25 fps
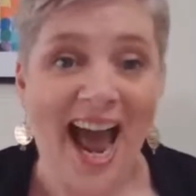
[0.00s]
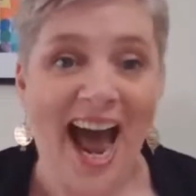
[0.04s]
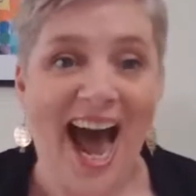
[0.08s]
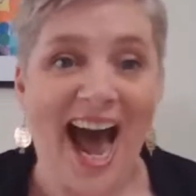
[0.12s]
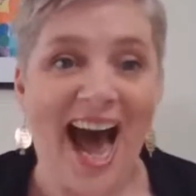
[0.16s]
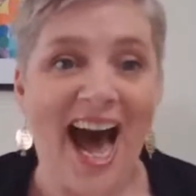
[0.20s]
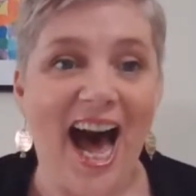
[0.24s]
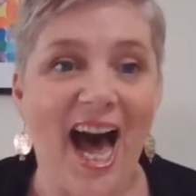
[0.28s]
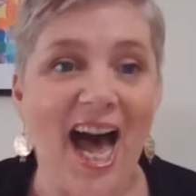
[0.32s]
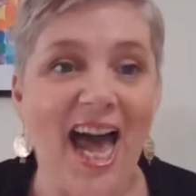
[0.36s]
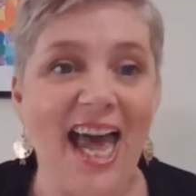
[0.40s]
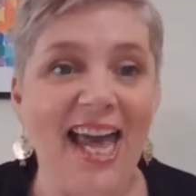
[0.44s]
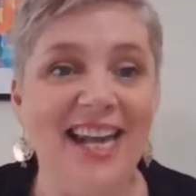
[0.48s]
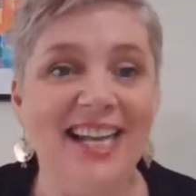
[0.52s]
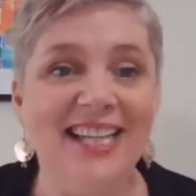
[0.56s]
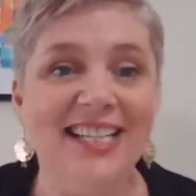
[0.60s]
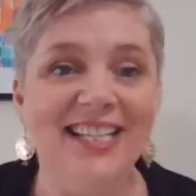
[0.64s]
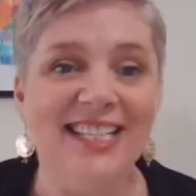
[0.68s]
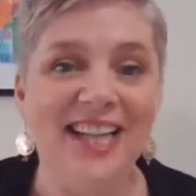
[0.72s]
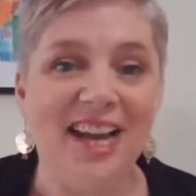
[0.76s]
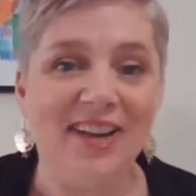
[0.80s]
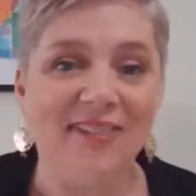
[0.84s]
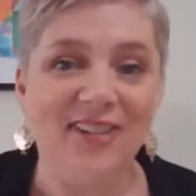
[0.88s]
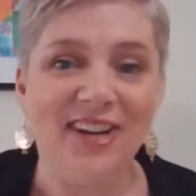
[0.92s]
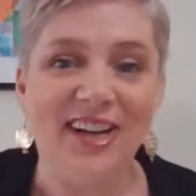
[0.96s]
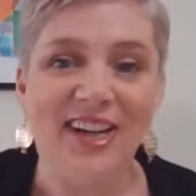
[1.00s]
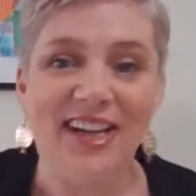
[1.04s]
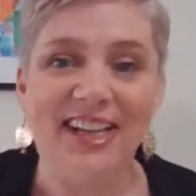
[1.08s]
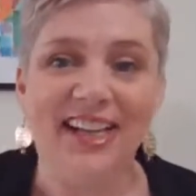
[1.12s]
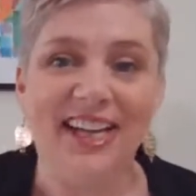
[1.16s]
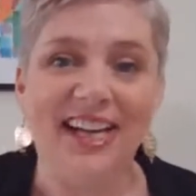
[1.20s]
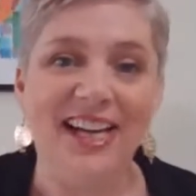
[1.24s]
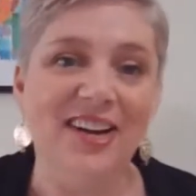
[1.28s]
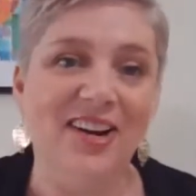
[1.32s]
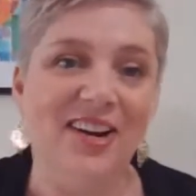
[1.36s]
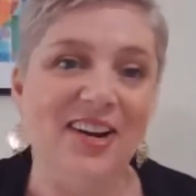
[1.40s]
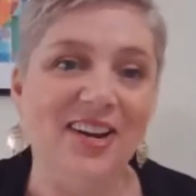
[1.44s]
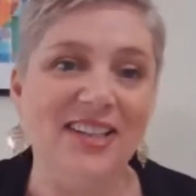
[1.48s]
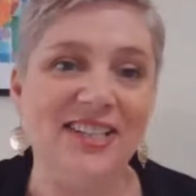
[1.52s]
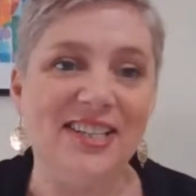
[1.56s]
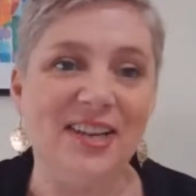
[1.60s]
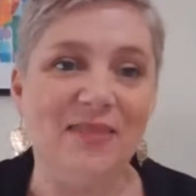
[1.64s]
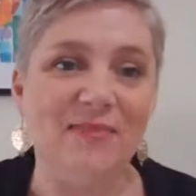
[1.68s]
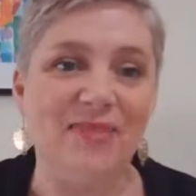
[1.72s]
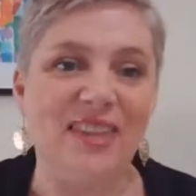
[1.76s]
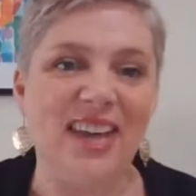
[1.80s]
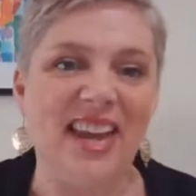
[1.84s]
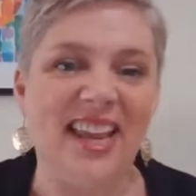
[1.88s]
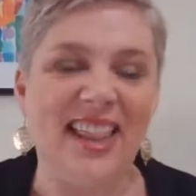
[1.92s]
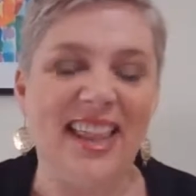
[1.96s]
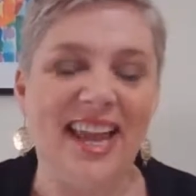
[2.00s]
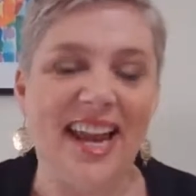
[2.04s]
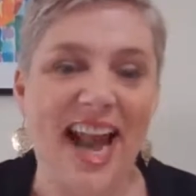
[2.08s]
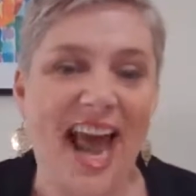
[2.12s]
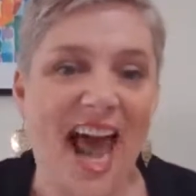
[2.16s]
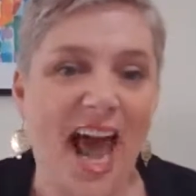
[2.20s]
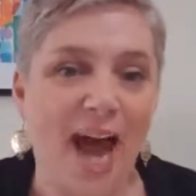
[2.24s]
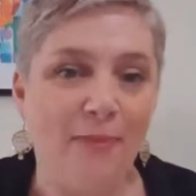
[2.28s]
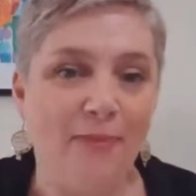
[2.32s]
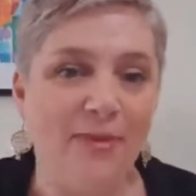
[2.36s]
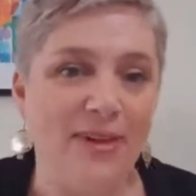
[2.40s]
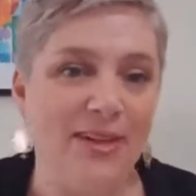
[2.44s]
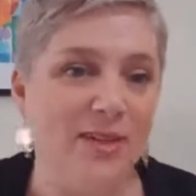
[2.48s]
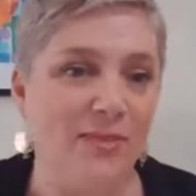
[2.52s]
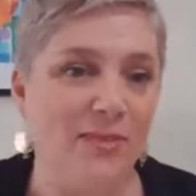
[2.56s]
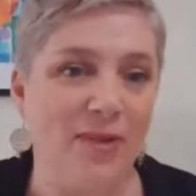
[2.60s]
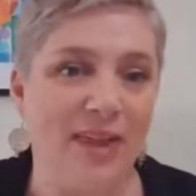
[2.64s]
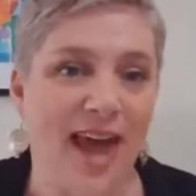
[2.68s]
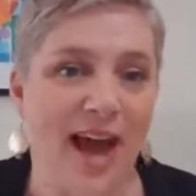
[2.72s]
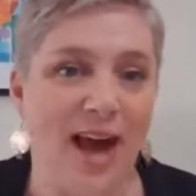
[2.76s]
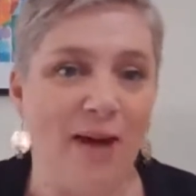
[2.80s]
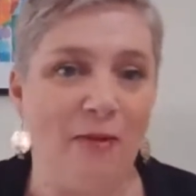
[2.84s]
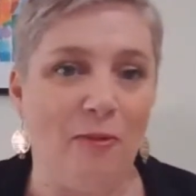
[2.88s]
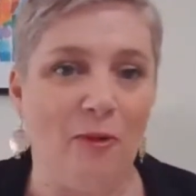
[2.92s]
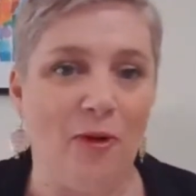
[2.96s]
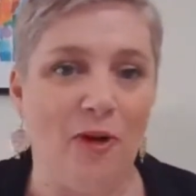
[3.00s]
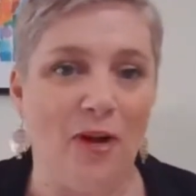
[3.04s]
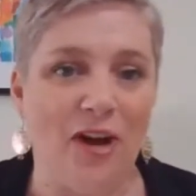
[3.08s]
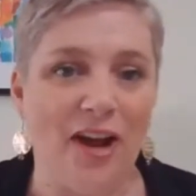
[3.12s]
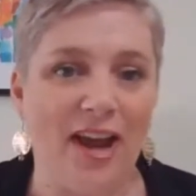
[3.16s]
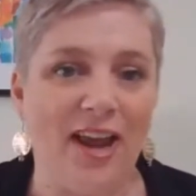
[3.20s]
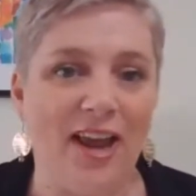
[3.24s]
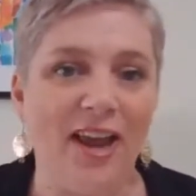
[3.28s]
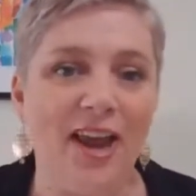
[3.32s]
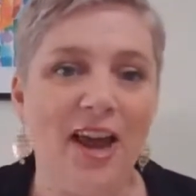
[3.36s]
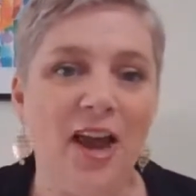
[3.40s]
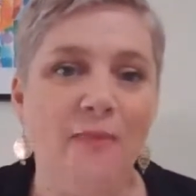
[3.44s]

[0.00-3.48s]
It is definitely not something that happens without work.